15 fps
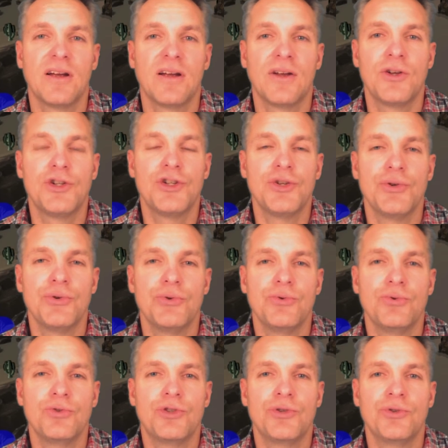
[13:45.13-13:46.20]

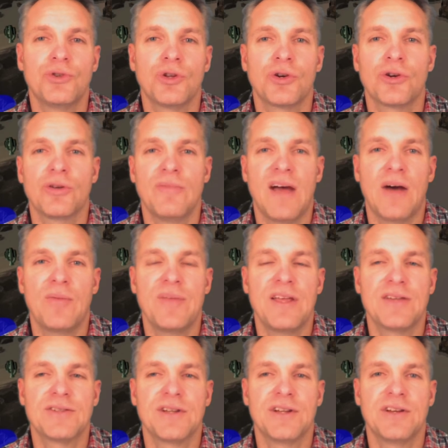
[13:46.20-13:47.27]
to learn about me
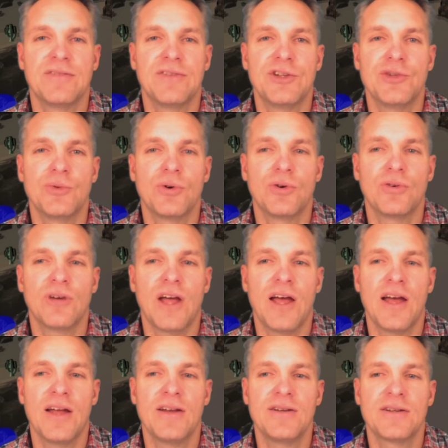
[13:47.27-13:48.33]
as an individual?
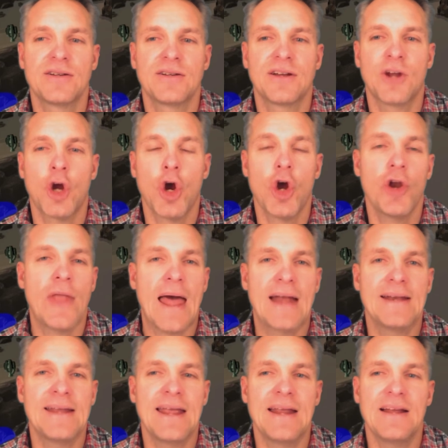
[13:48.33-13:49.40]
And could
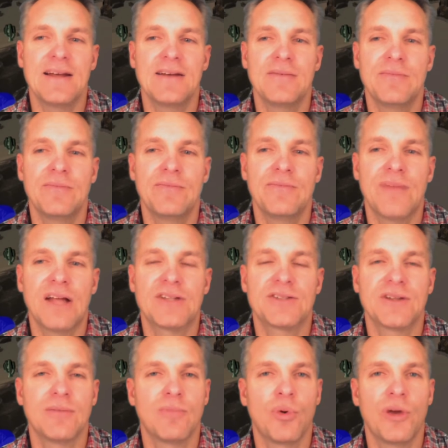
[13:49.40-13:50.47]
that data at
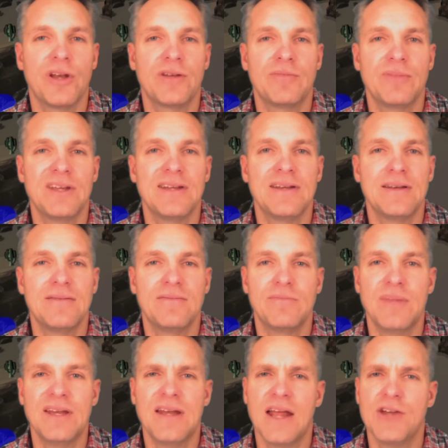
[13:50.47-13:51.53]
some point be
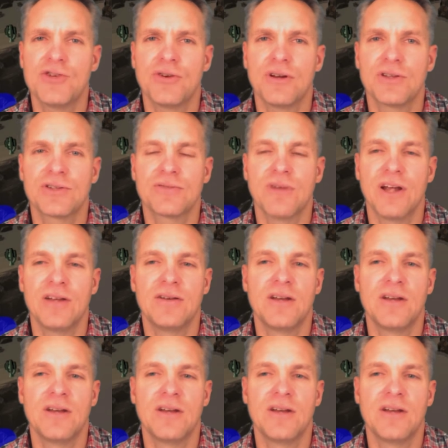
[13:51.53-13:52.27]
dangerous, right?